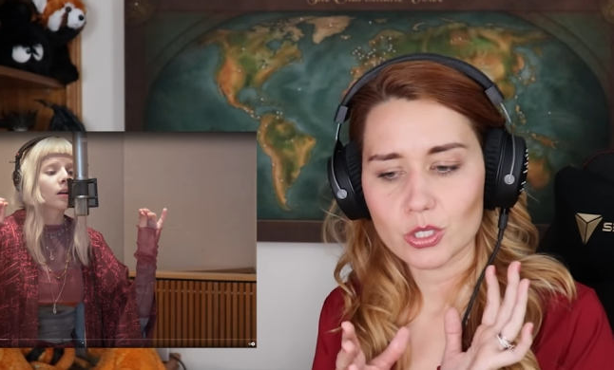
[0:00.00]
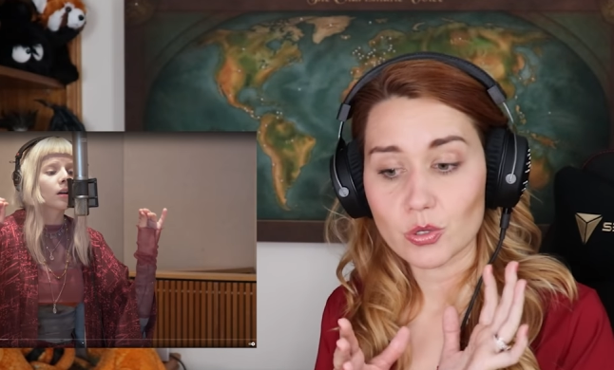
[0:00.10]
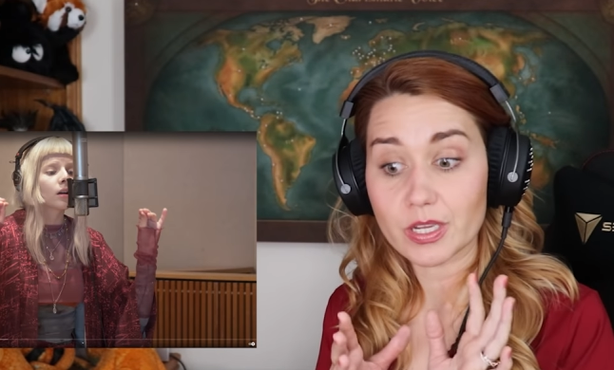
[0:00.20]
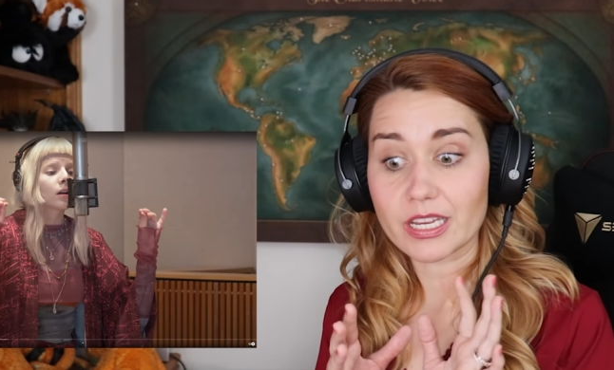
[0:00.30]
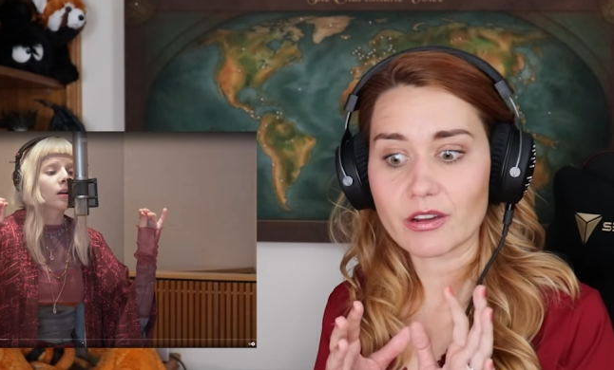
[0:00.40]

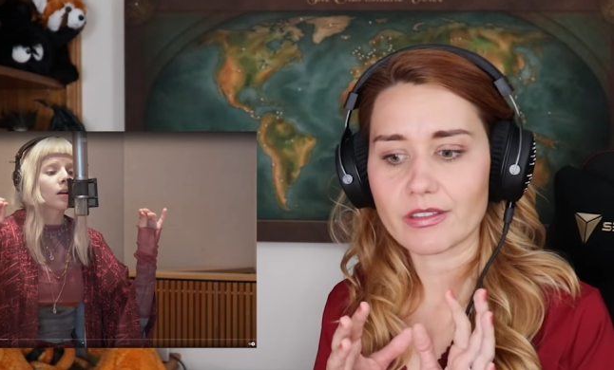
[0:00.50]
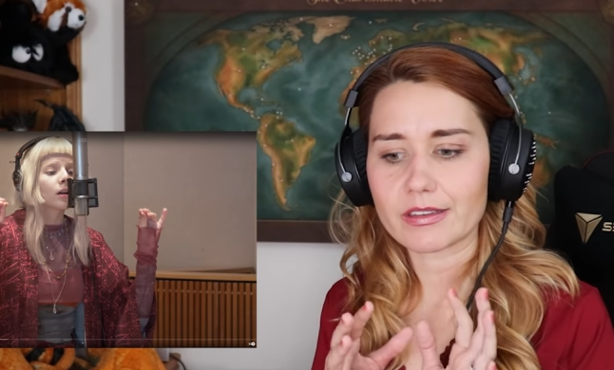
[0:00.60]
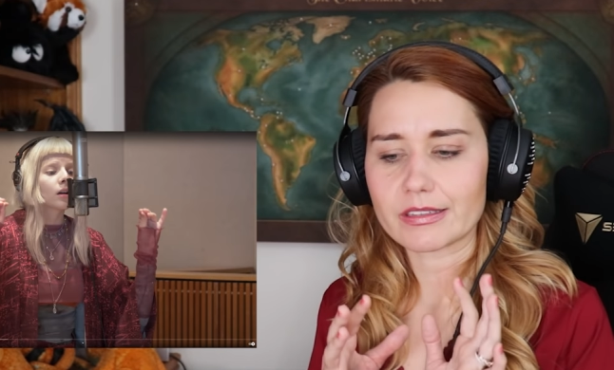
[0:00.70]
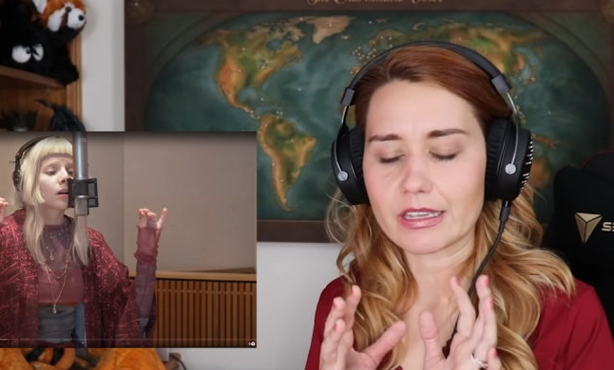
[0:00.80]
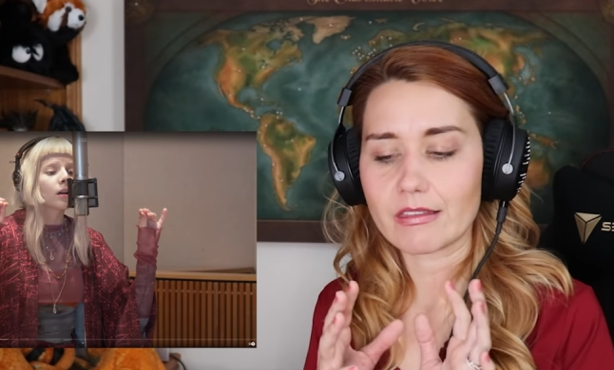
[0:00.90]
Speaker 1: So you can hear
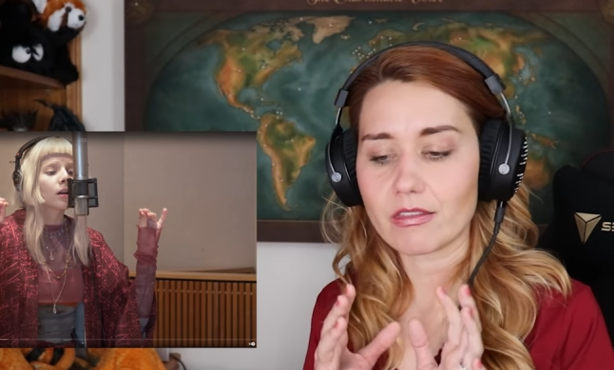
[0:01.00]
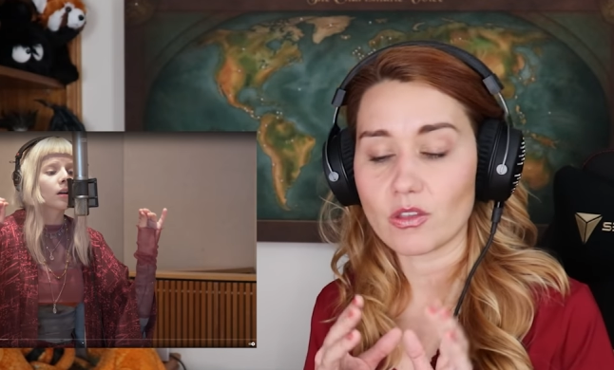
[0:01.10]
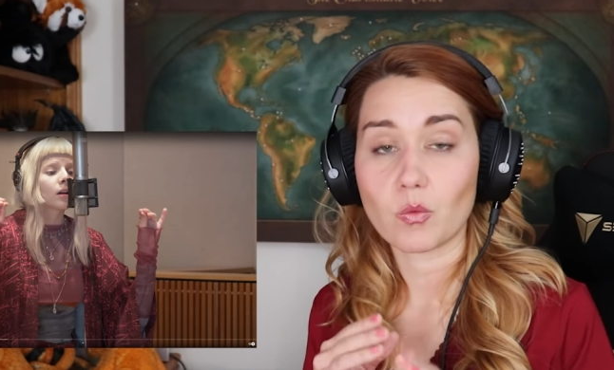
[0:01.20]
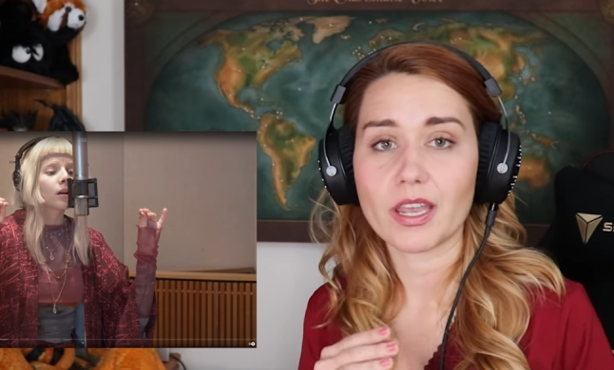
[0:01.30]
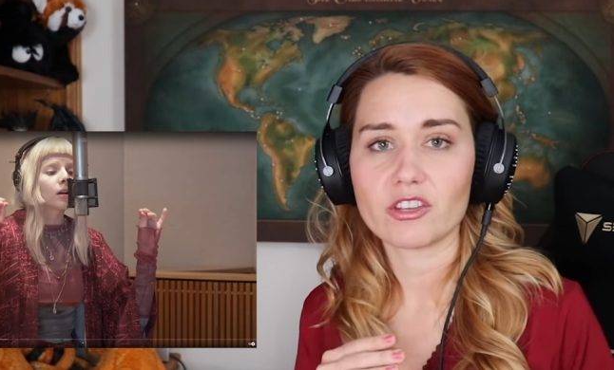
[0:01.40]
this
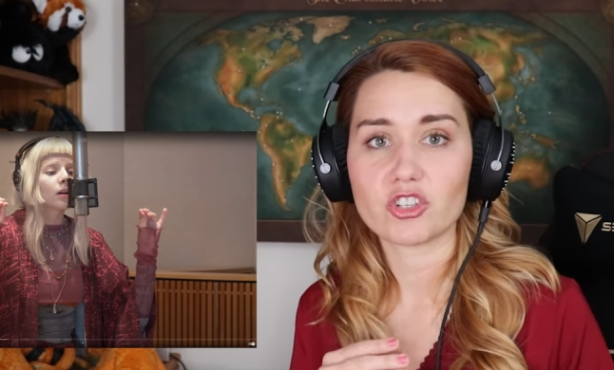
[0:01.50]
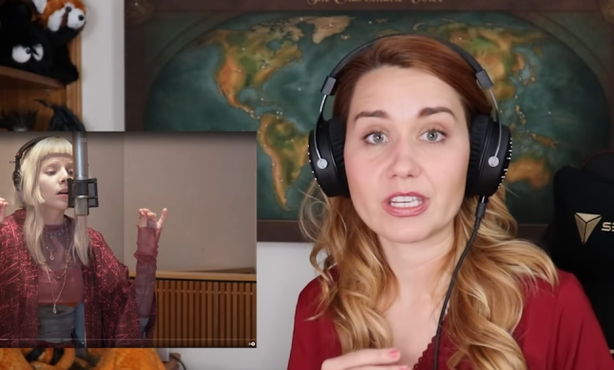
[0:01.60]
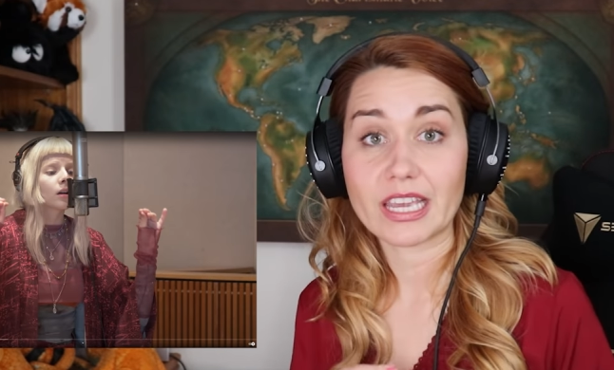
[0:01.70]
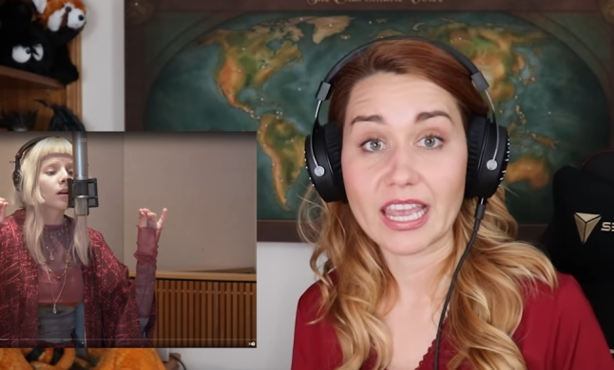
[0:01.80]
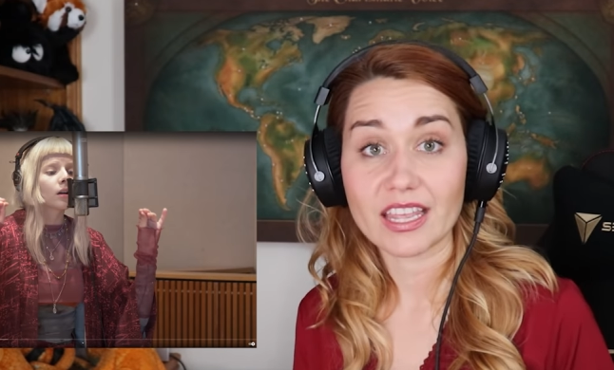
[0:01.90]
in the way
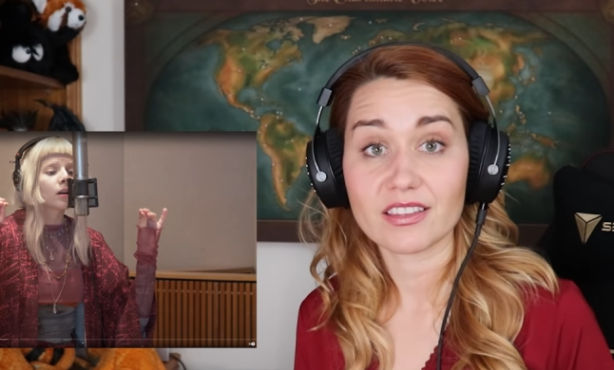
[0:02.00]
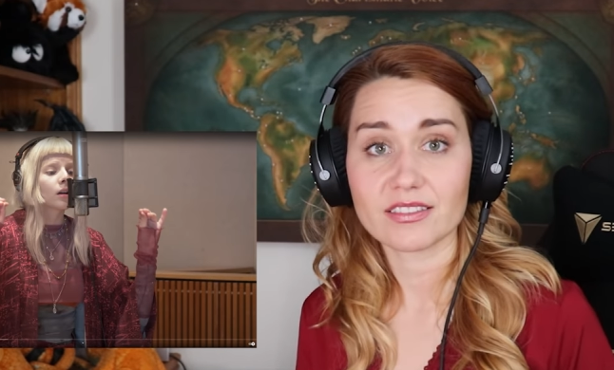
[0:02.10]
she